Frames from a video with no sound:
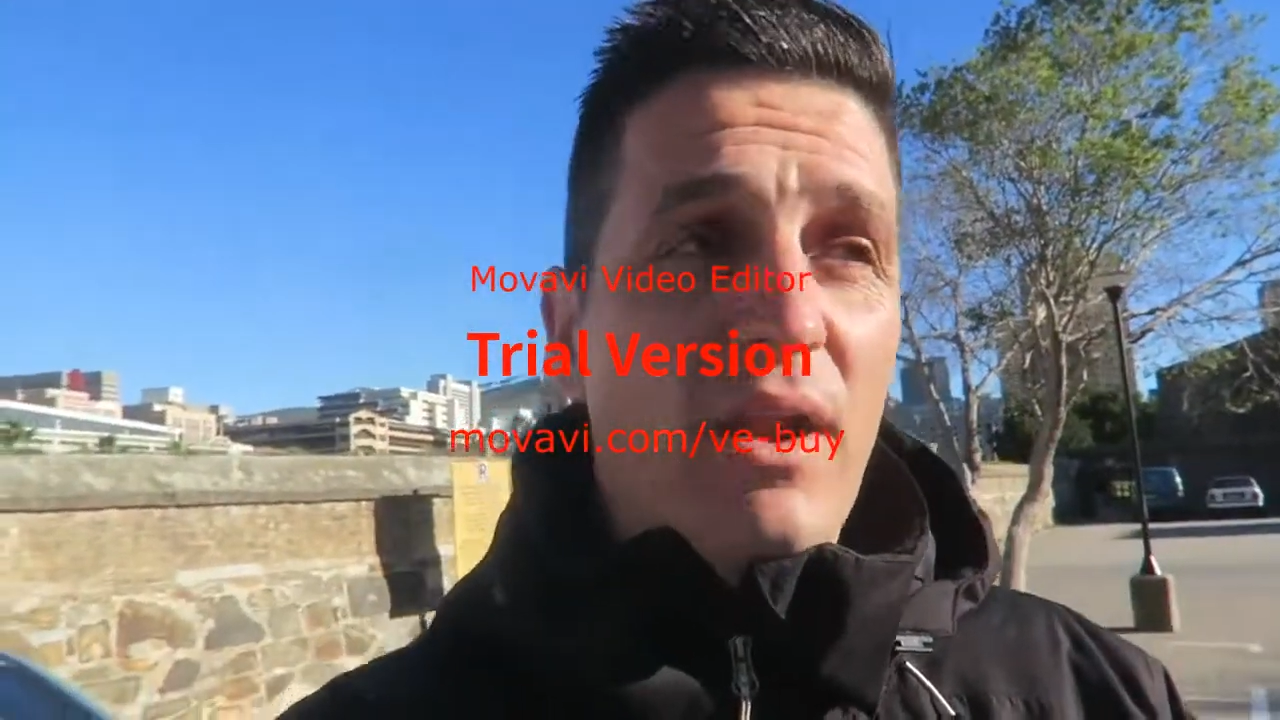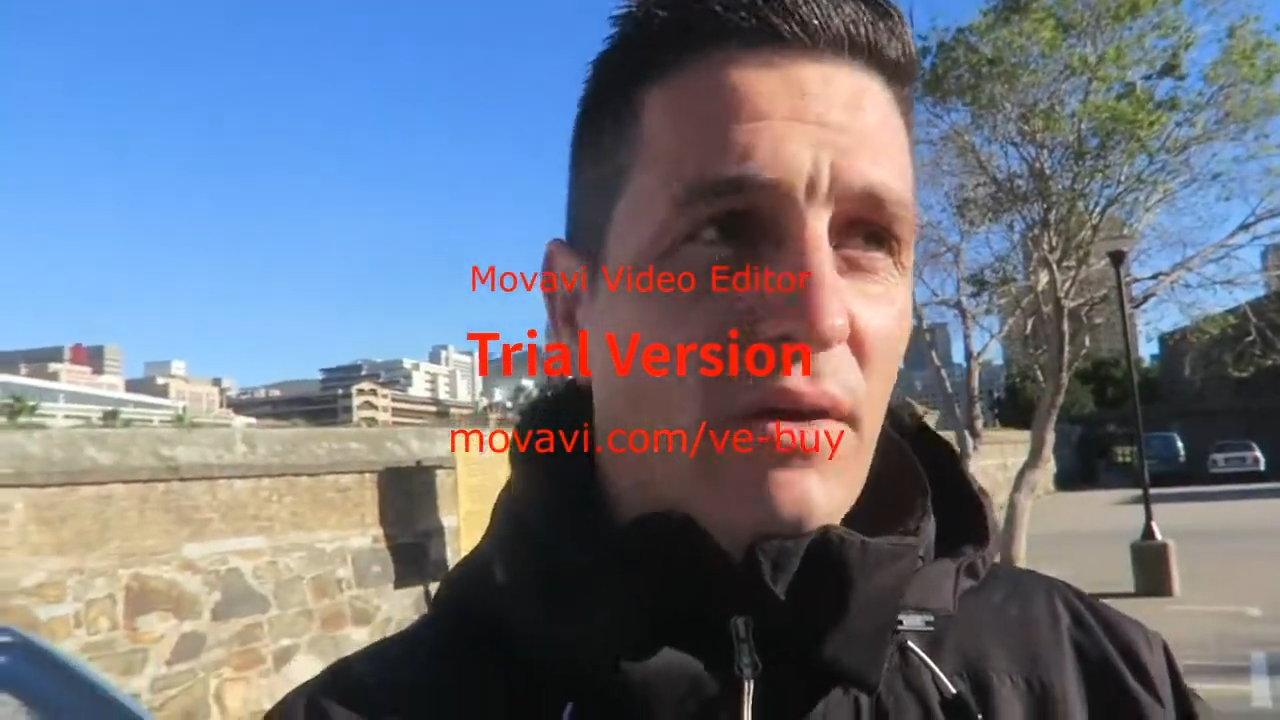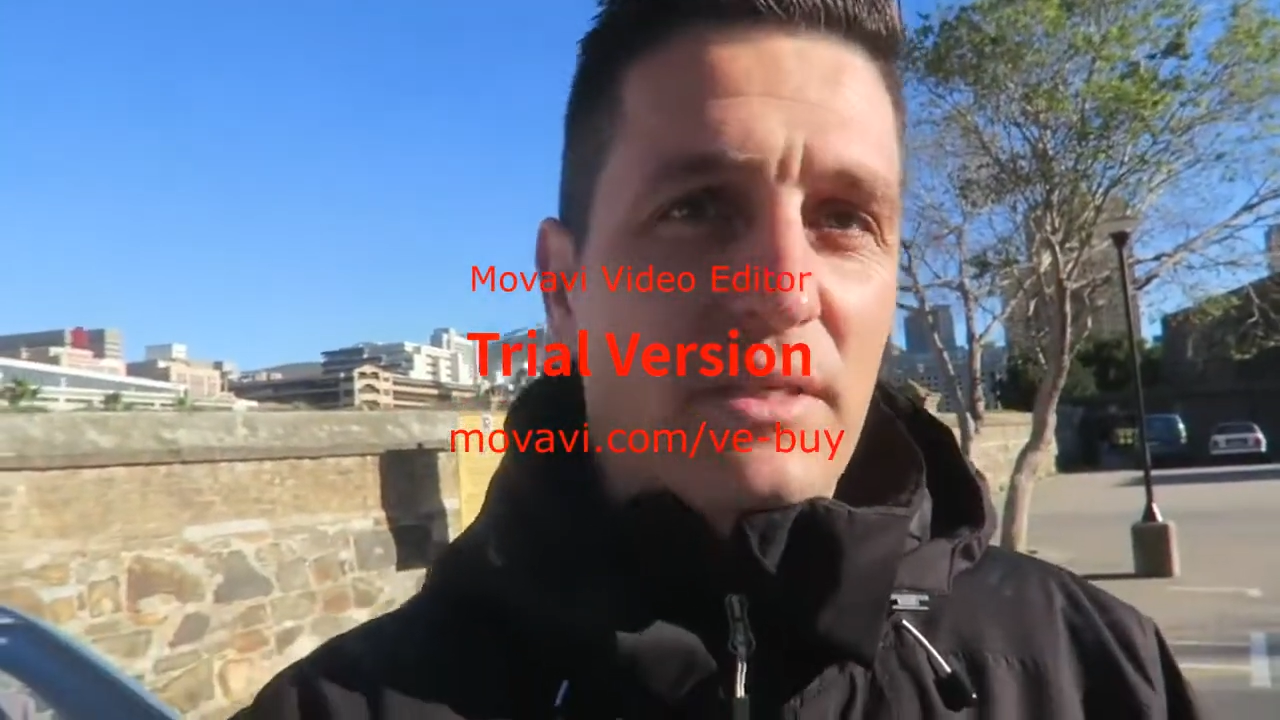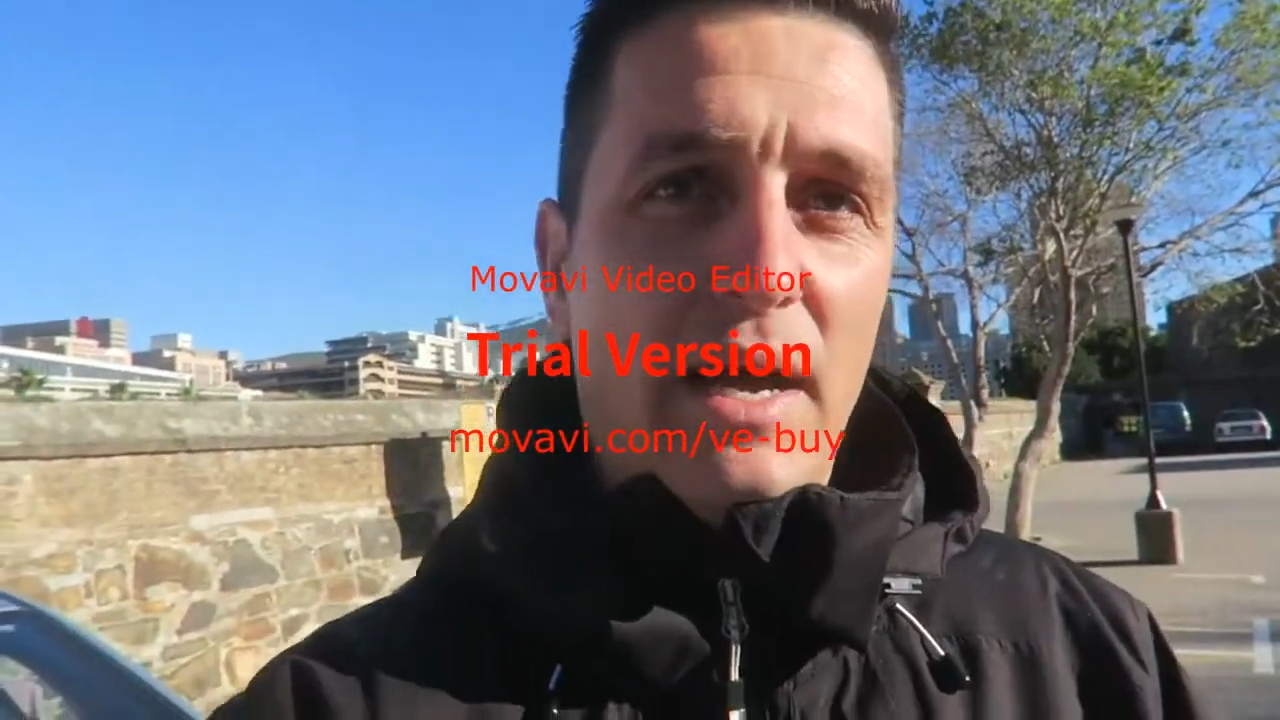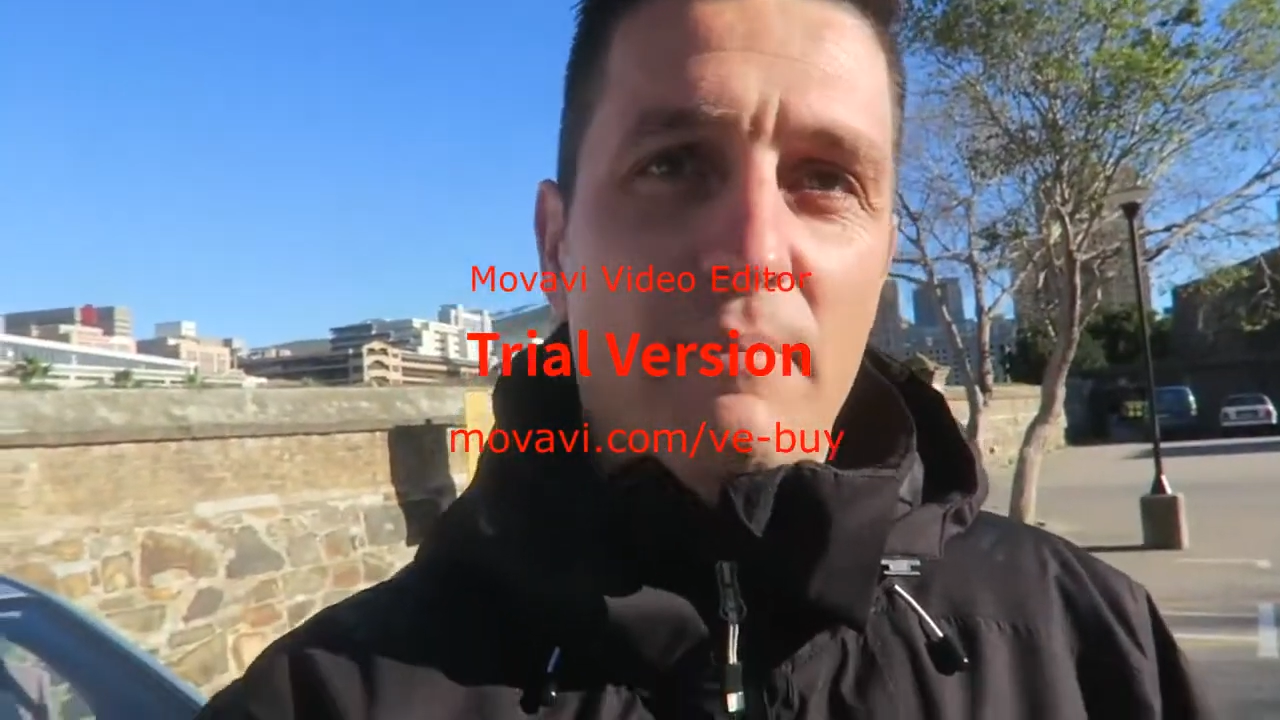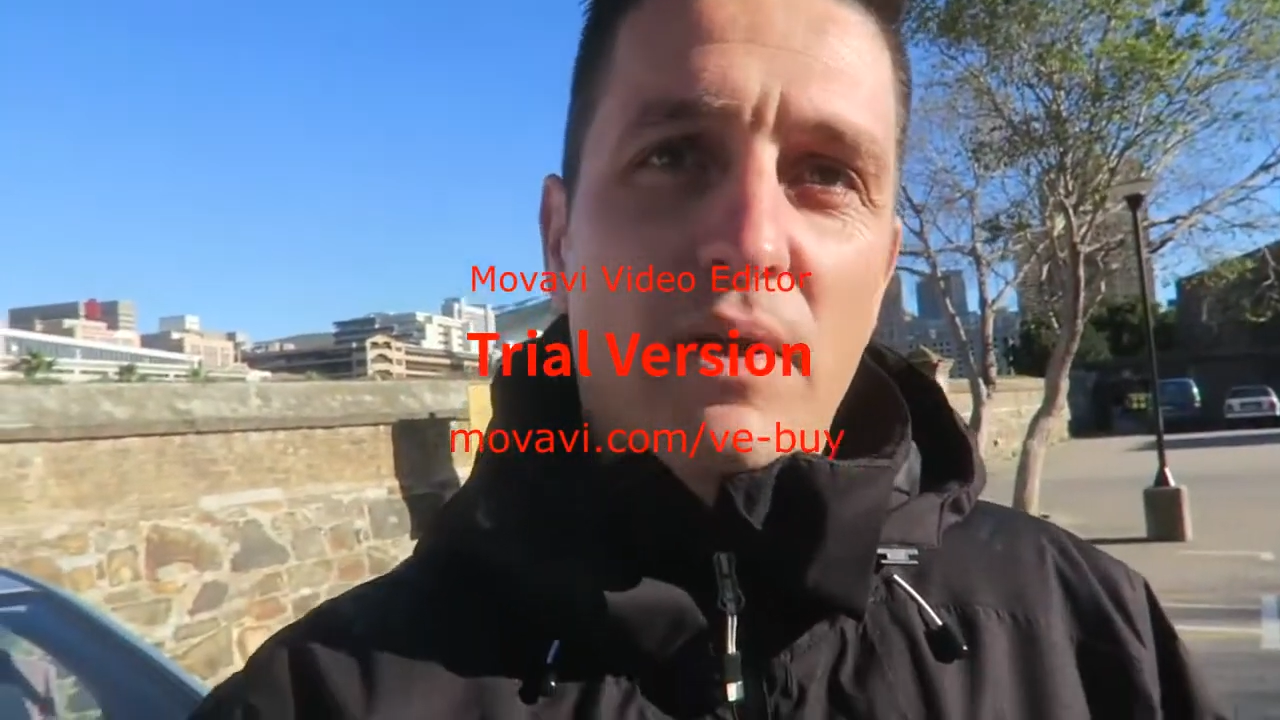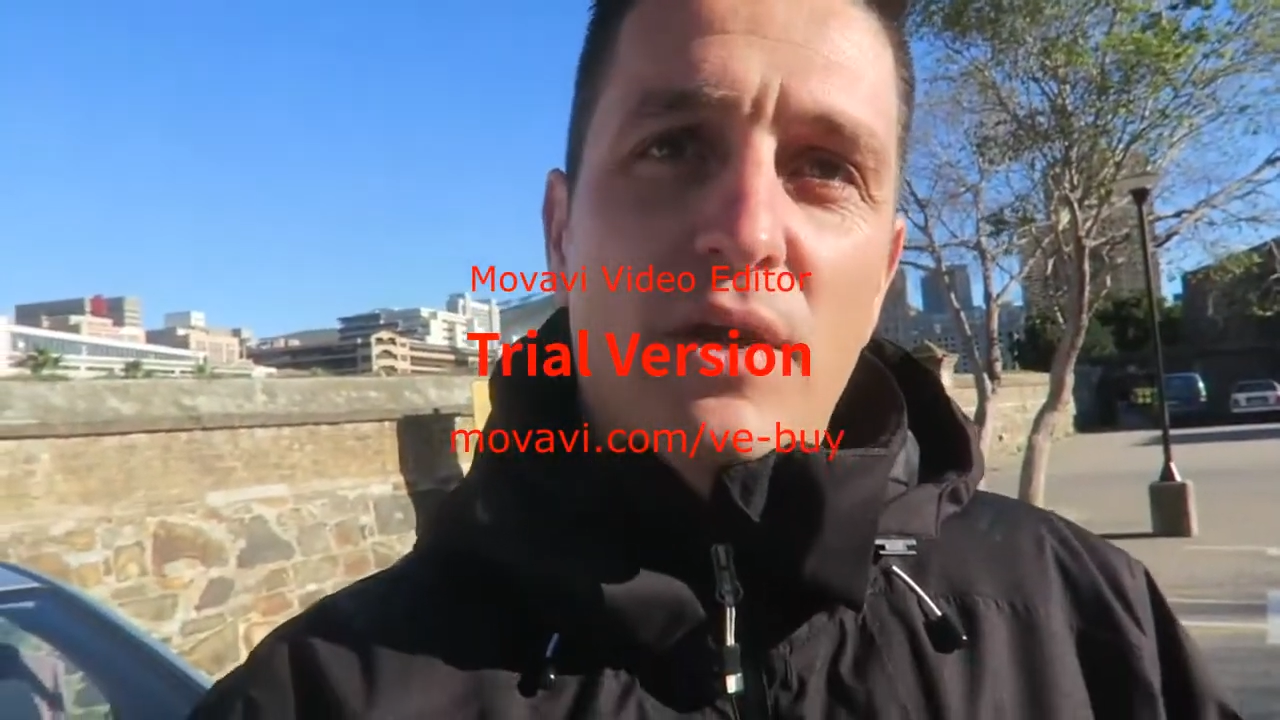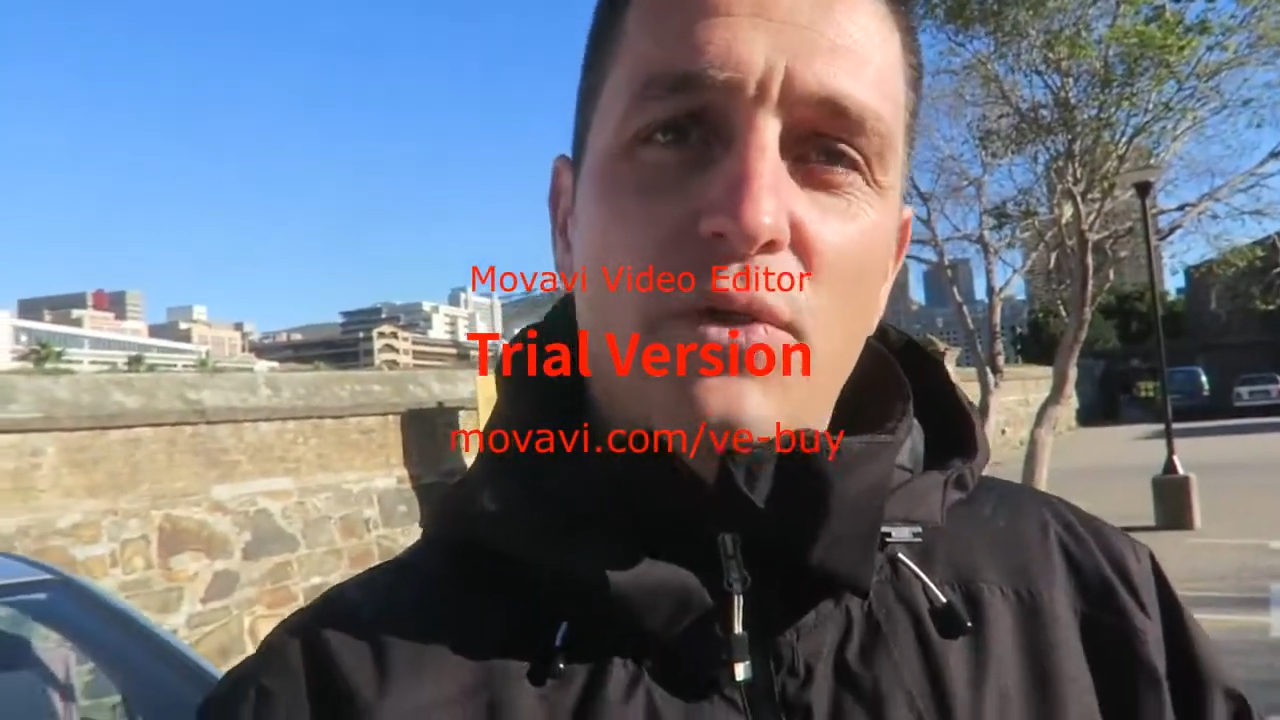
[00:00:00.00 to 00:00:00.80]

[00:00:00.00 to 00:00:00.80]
long time.